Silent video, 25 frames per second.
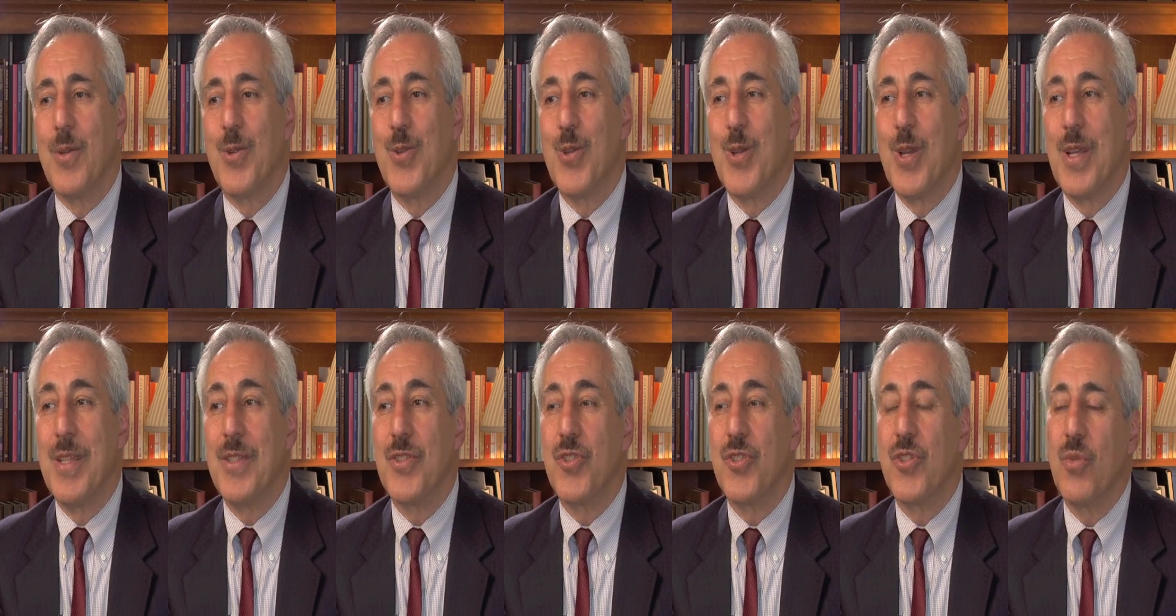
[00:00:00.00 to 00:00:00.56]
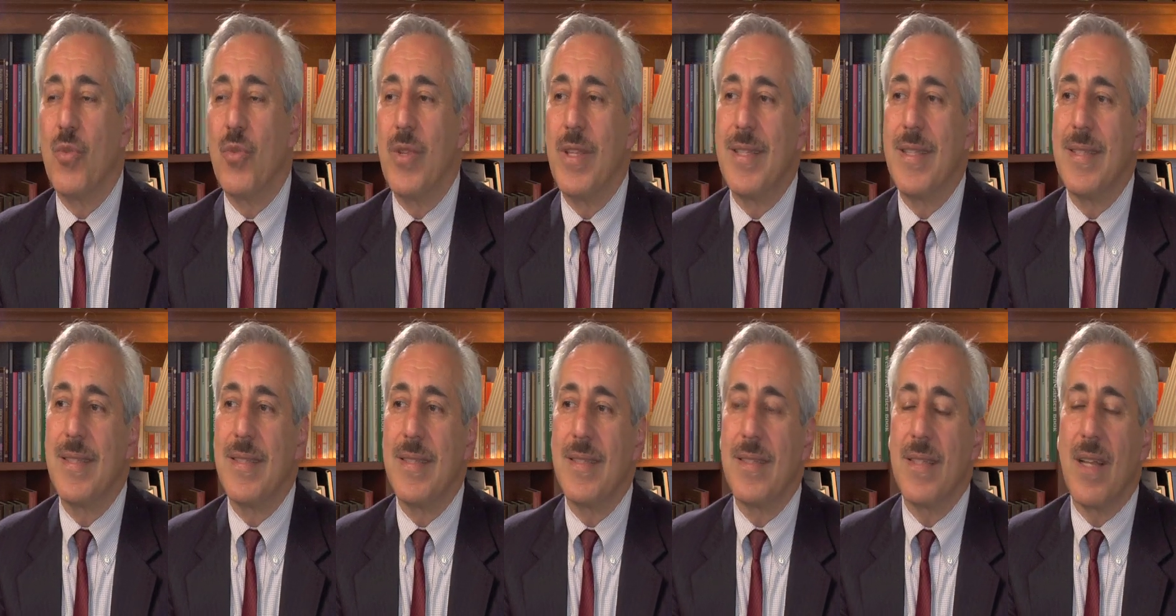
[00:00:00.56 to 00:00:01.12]
And so this
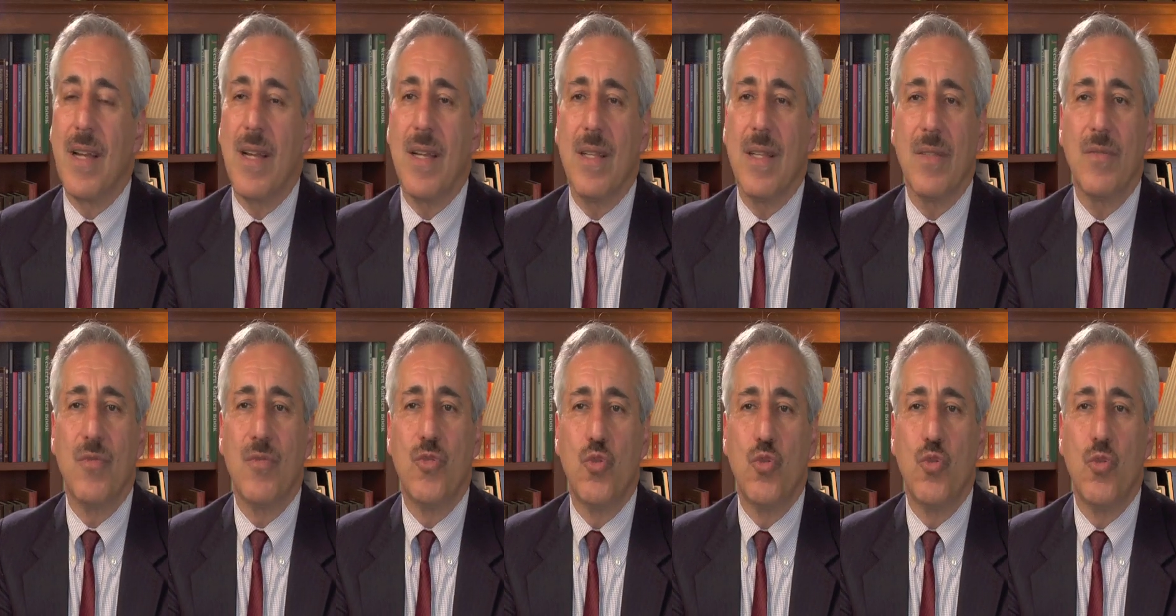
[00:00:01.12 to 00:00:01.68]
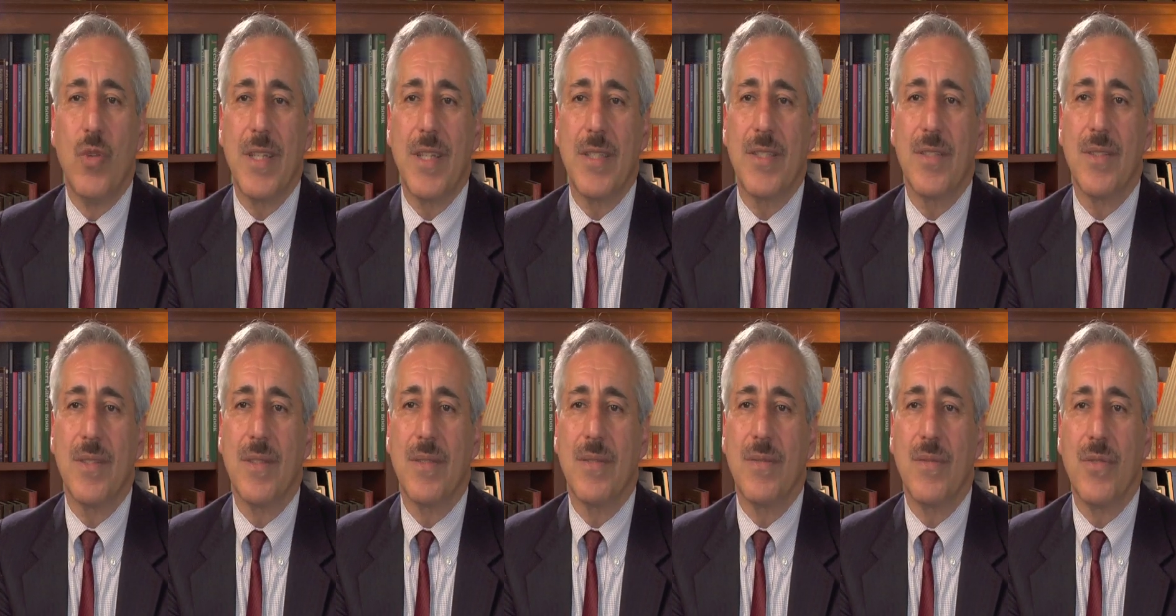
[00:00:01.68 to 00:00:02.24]
style of
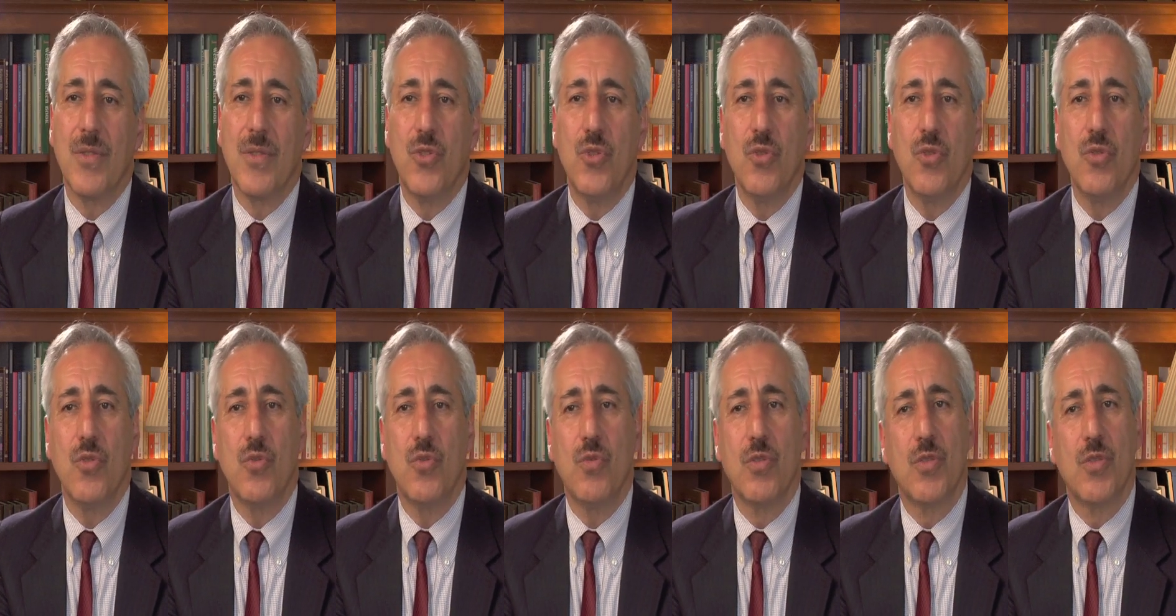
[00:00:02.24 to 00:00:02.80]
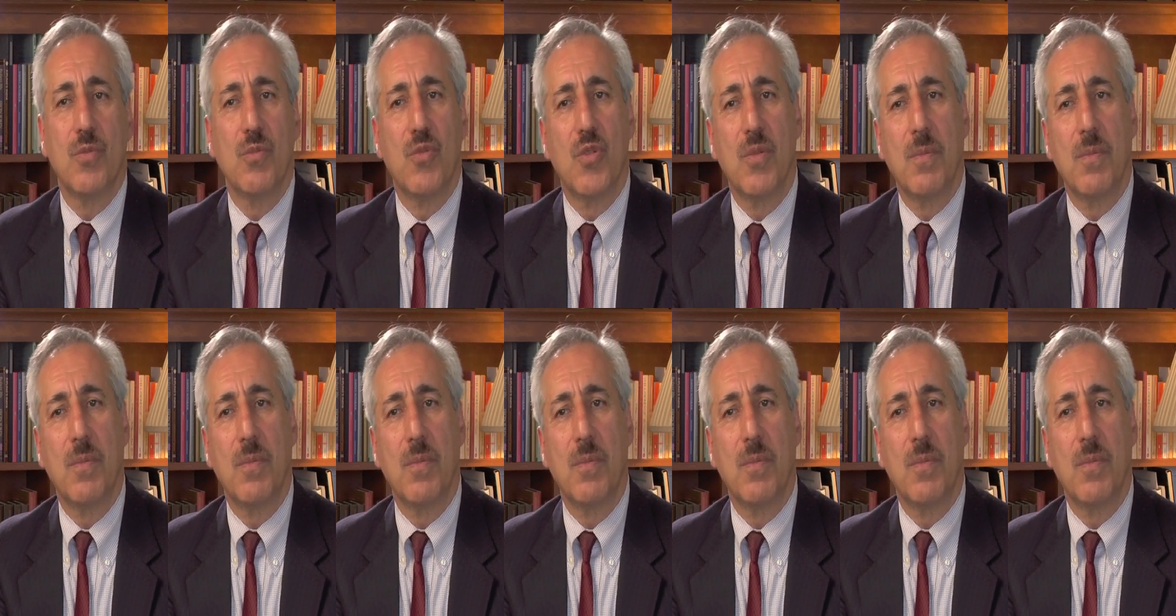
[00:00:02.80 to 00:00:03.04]
dress for Jews was more